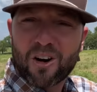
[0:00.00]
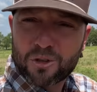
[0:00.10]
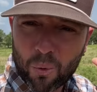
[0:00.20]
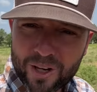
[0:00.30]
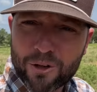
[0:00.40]

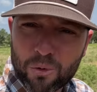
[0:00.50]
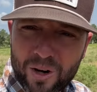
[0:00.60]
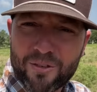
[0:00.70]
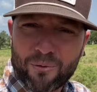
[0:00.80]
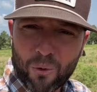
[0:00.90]
twenty
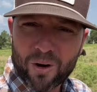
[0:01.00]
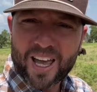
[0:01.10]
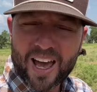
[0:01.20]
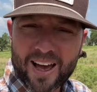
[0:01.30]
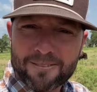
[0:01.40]
twenty-four
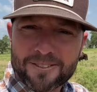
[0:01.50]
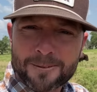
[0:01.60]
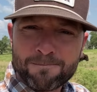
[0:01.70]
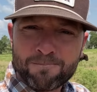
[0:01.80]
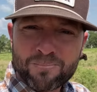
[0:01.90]
calves
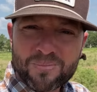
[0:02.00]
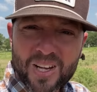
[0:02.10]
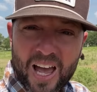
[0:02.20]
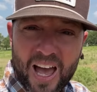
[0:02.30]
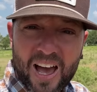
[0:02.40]

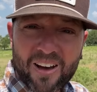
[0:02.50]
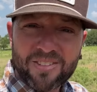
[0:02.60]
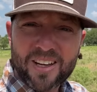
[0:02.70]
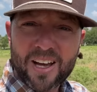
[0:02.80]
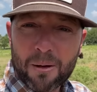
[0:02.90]
have
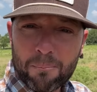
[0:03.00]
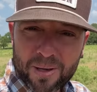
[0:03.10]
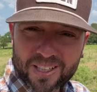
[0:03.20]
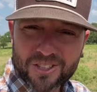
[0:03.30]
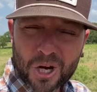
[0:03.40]

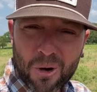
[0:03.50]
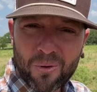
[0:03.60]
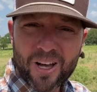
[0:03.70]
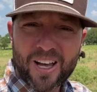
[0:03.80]
Big Joe,